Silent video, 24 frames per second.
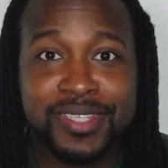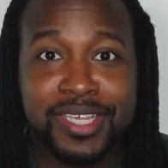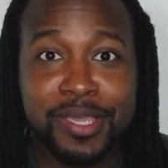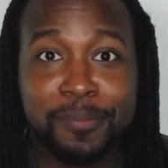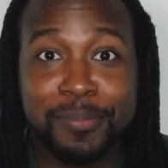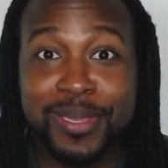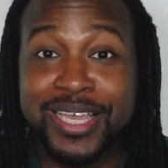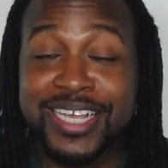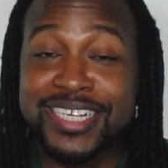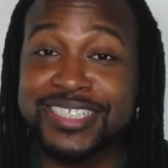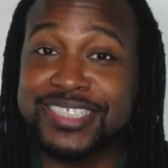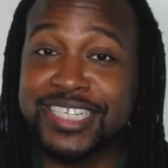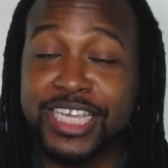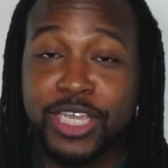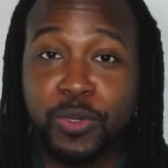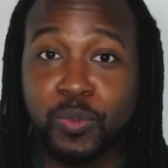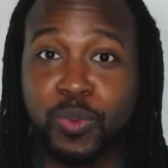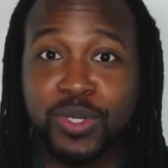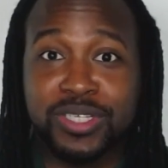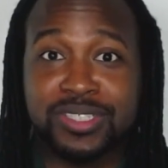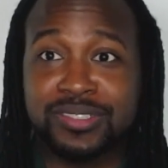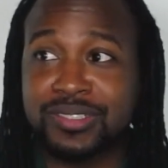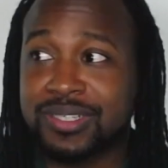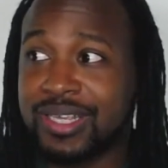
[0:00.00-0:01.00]
because he
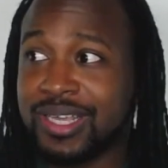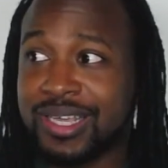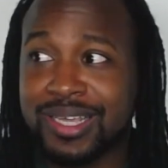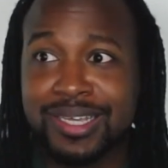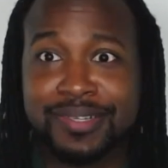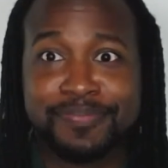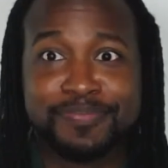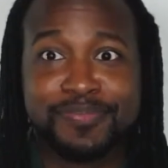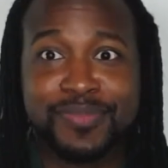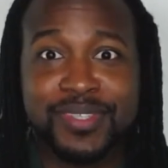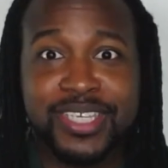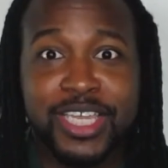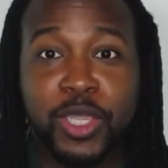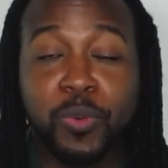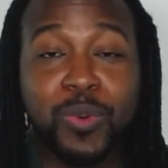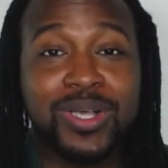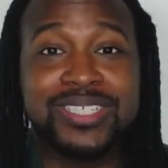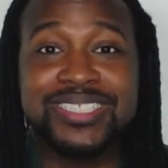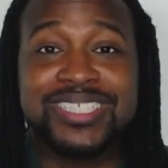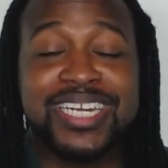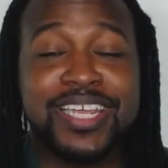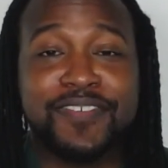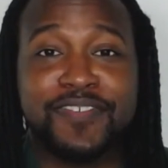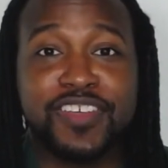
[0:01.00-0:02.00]

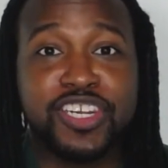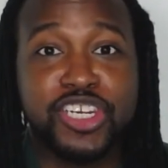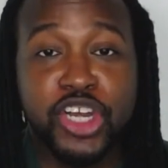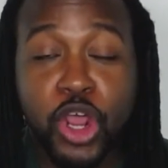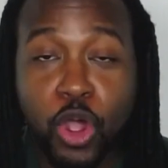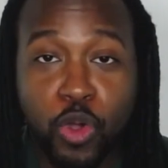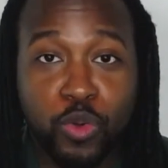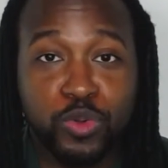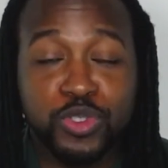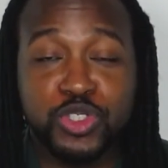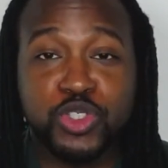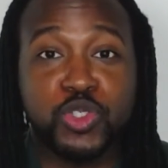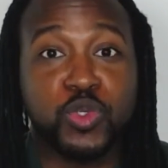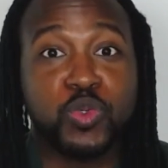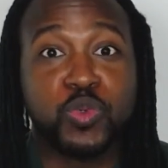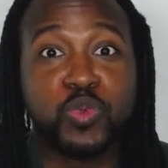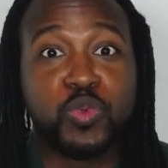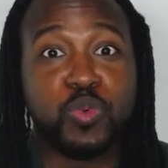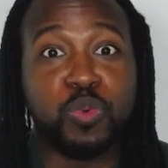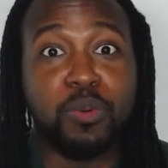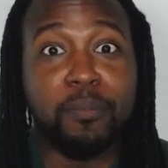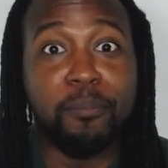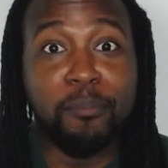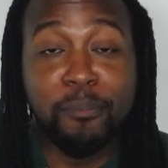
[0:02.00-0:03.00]
wasn't even known
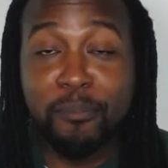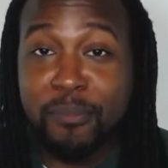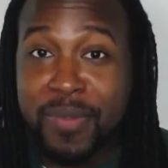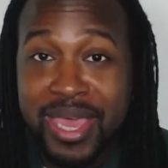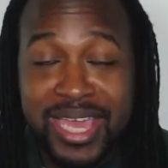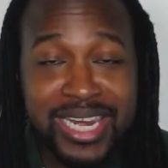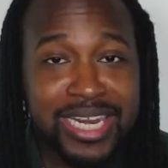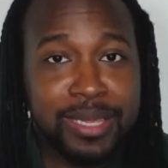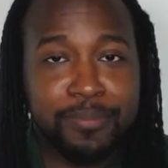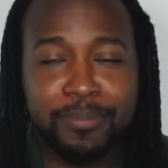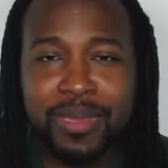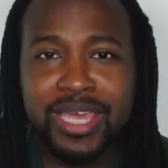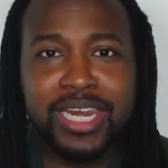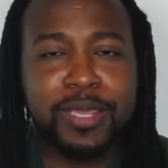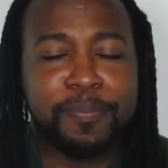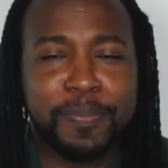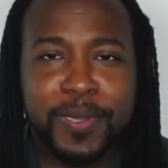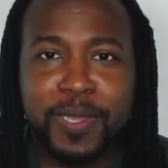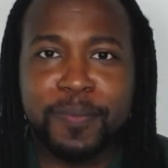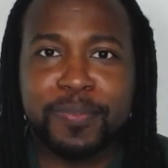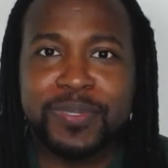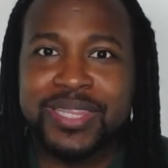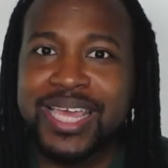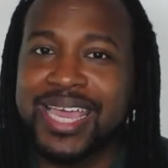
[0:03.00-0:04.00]
to many
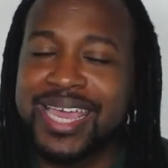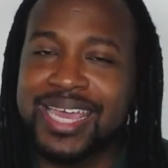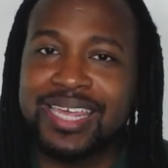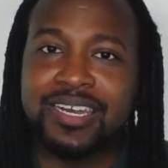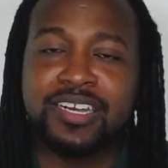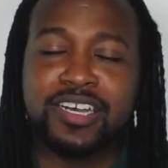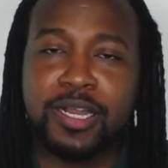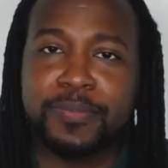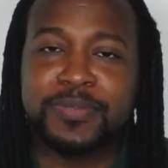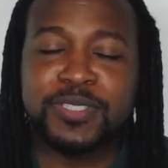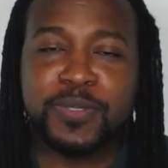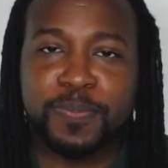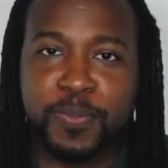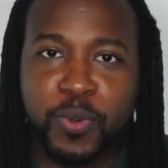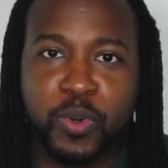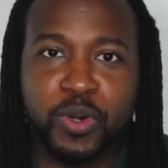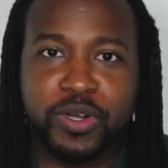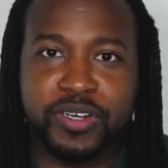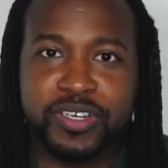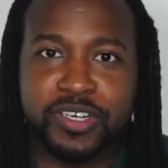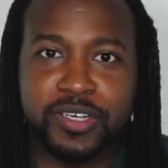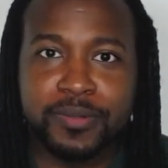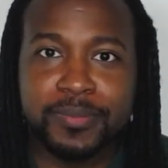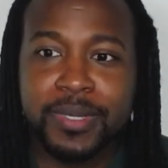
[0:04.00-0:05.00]
people that ended up
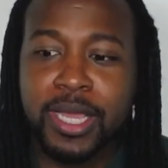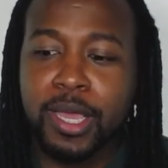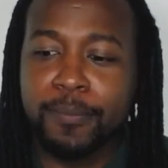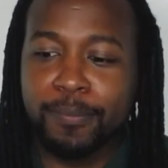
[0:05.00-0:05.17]
supporting him.